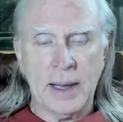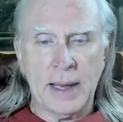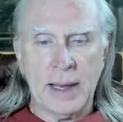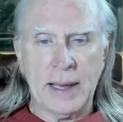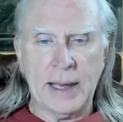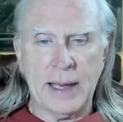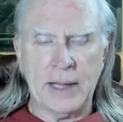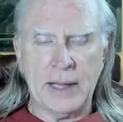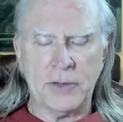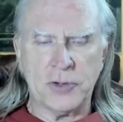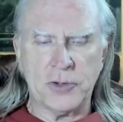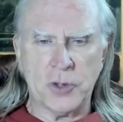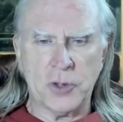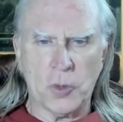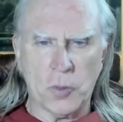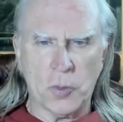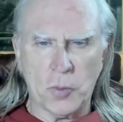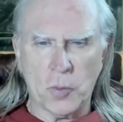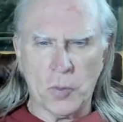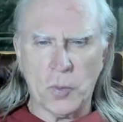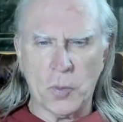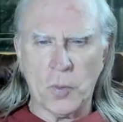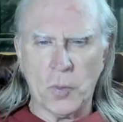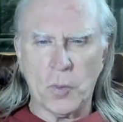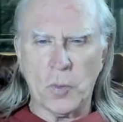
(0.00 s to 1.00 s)
And
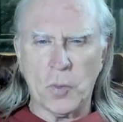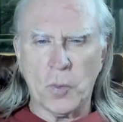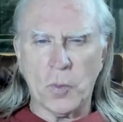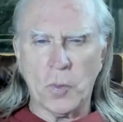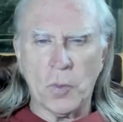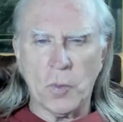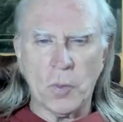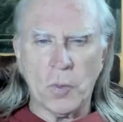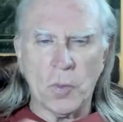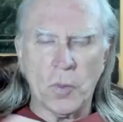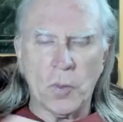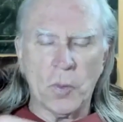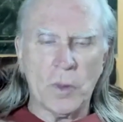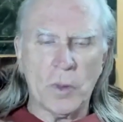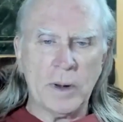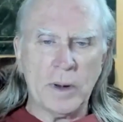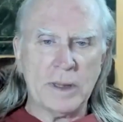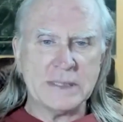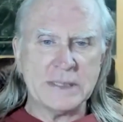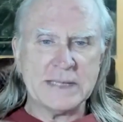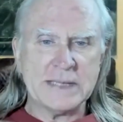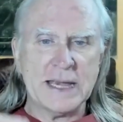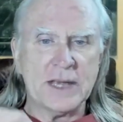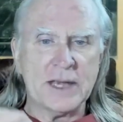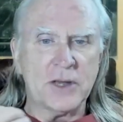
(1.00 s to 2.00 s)
so, when
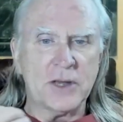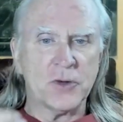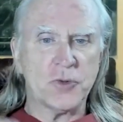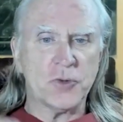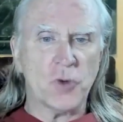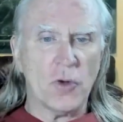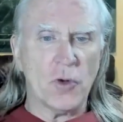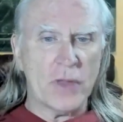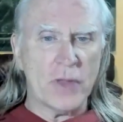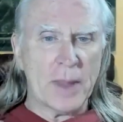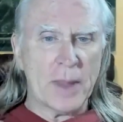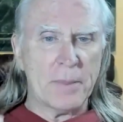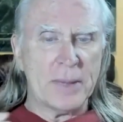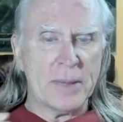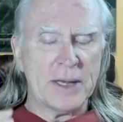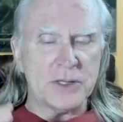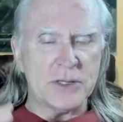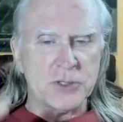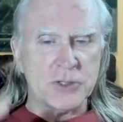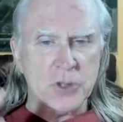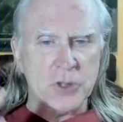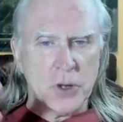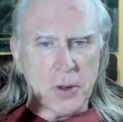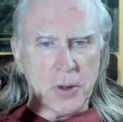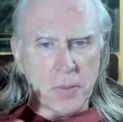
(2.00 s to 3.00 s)
I say control, that
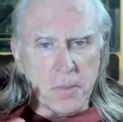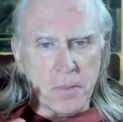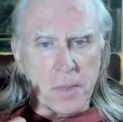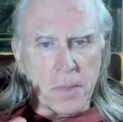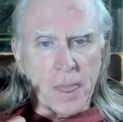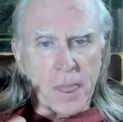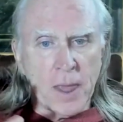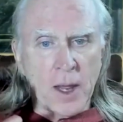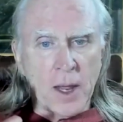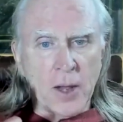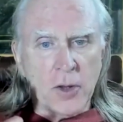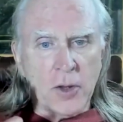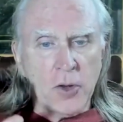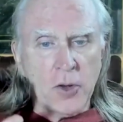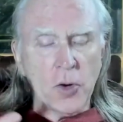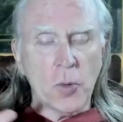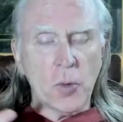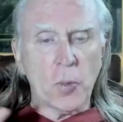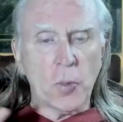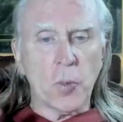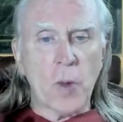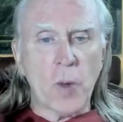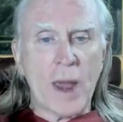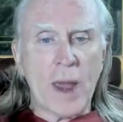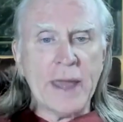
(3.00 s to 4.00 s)
means you're you're
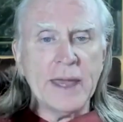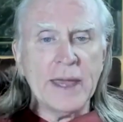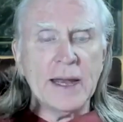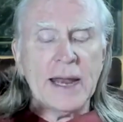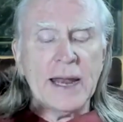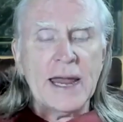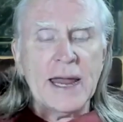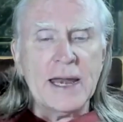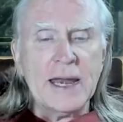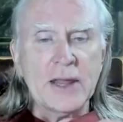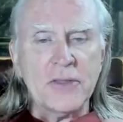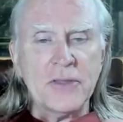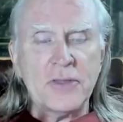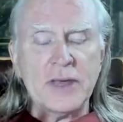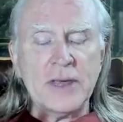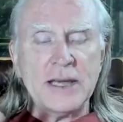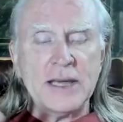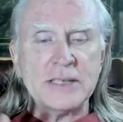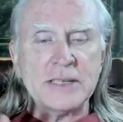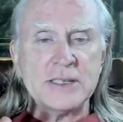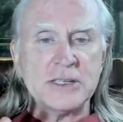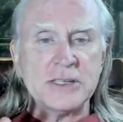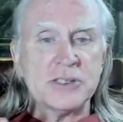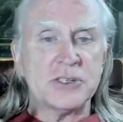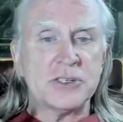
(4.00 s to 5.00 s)
regulating
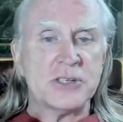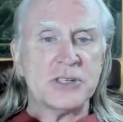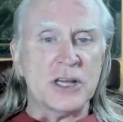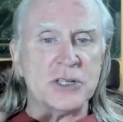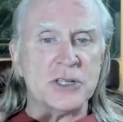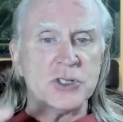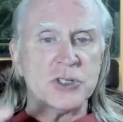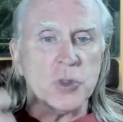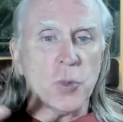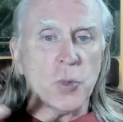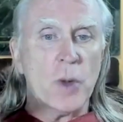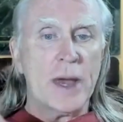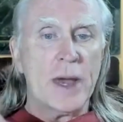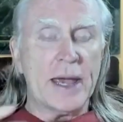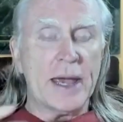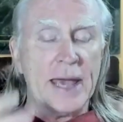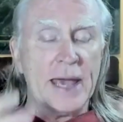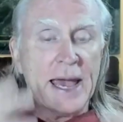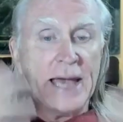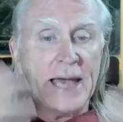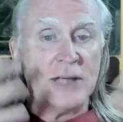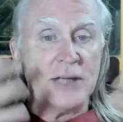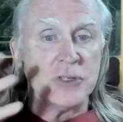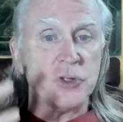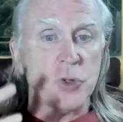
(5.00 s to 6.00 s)
things in such a way
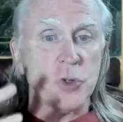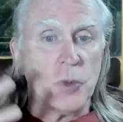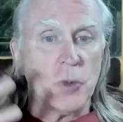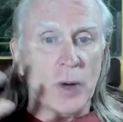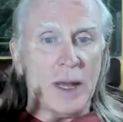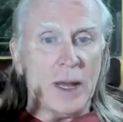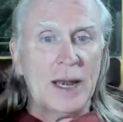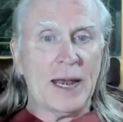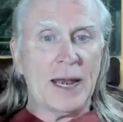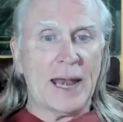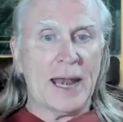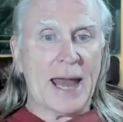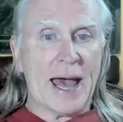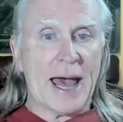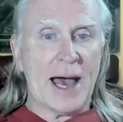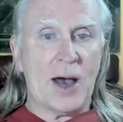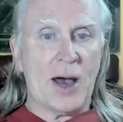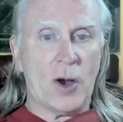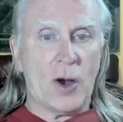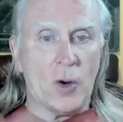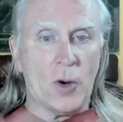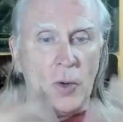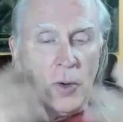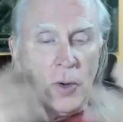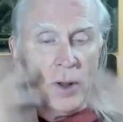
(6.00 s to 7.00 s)
as to
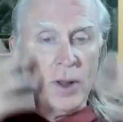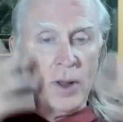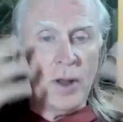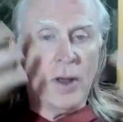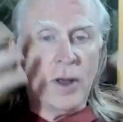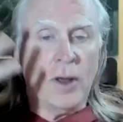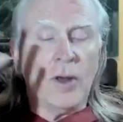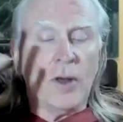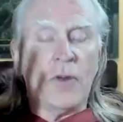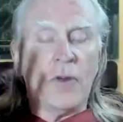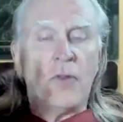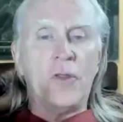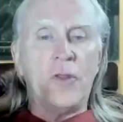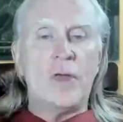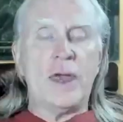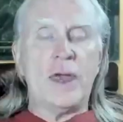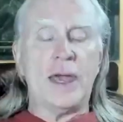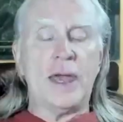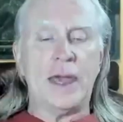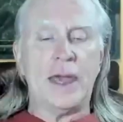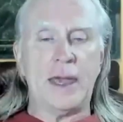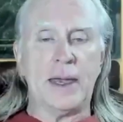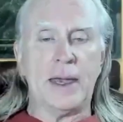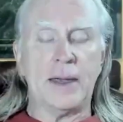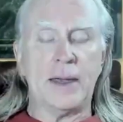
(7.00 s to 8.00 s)
allow
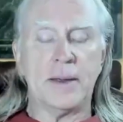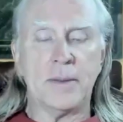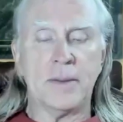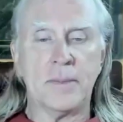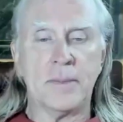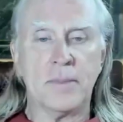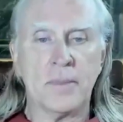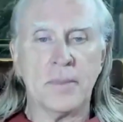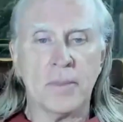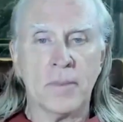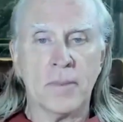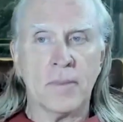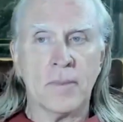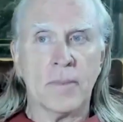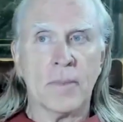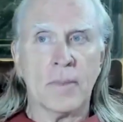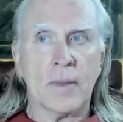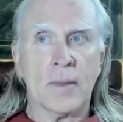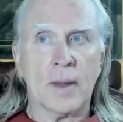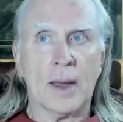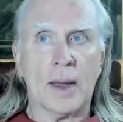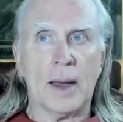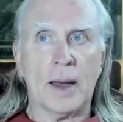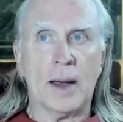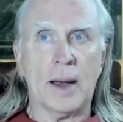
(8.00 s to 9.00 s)
the
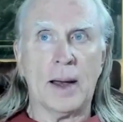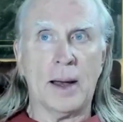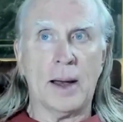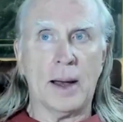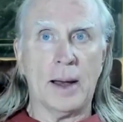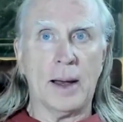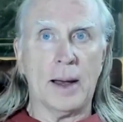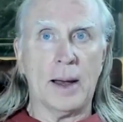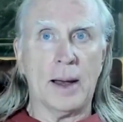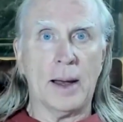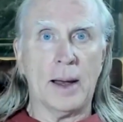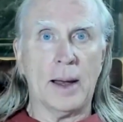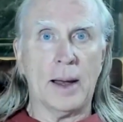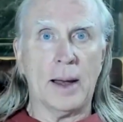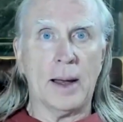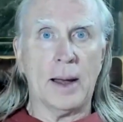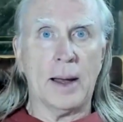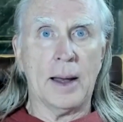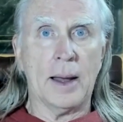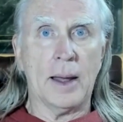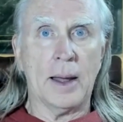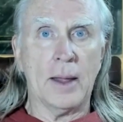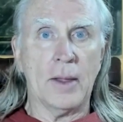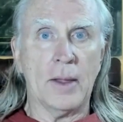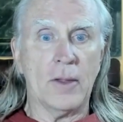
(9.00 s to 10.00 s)
uh,
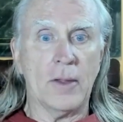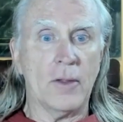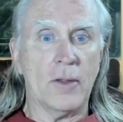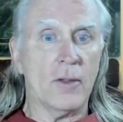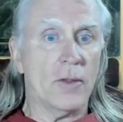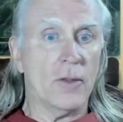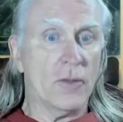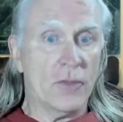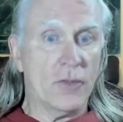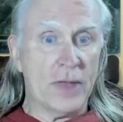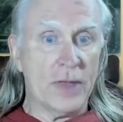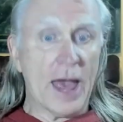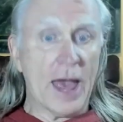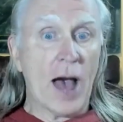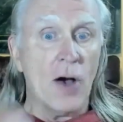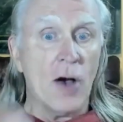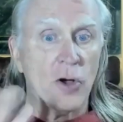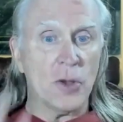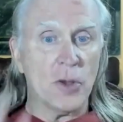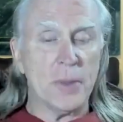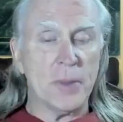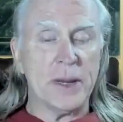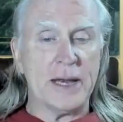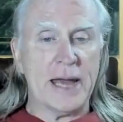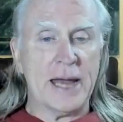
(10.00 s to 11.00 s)
the
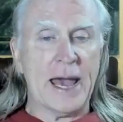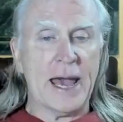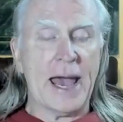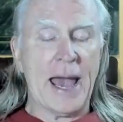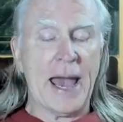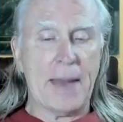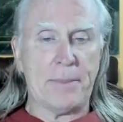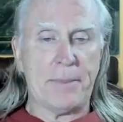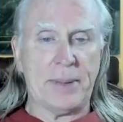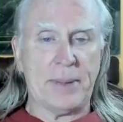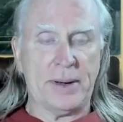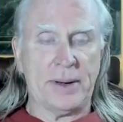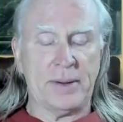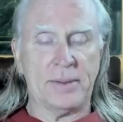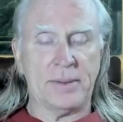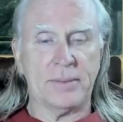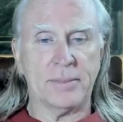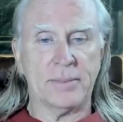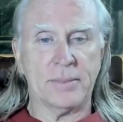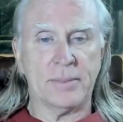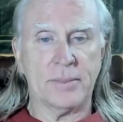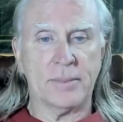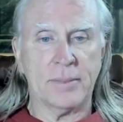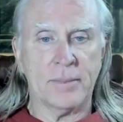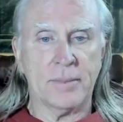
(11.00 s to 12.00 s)
alchemy to happen
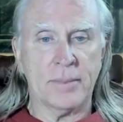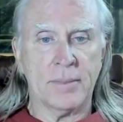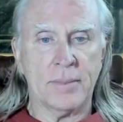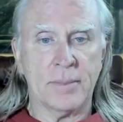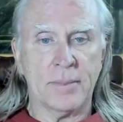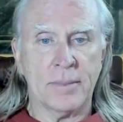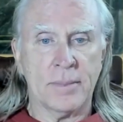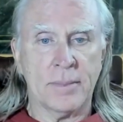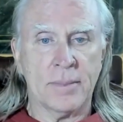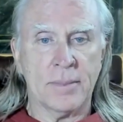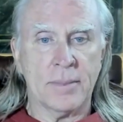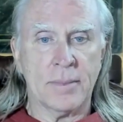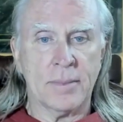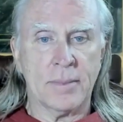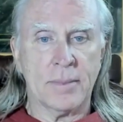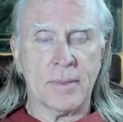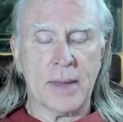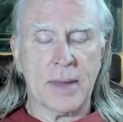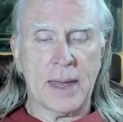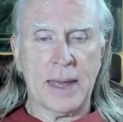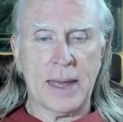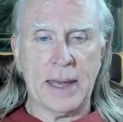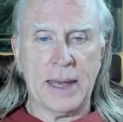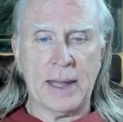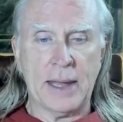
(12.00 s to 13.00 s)

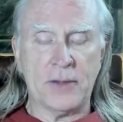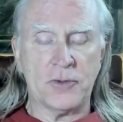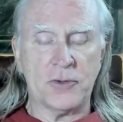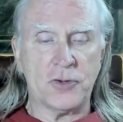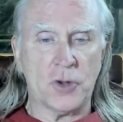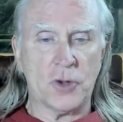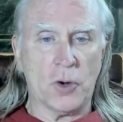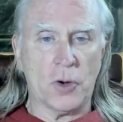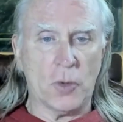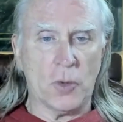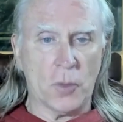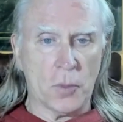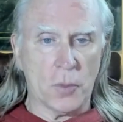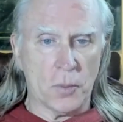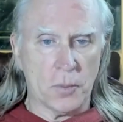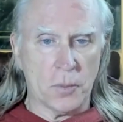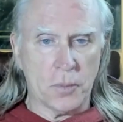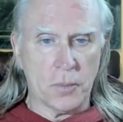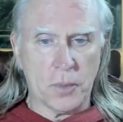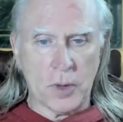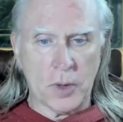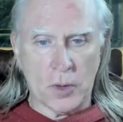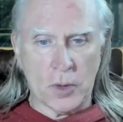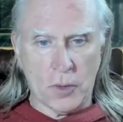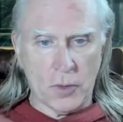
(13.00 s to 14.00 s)
and so,
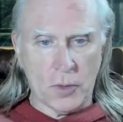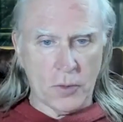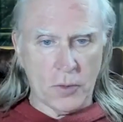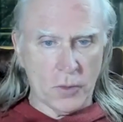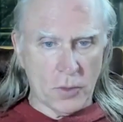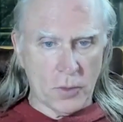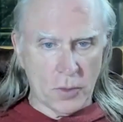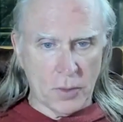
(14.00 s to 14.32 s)
you know,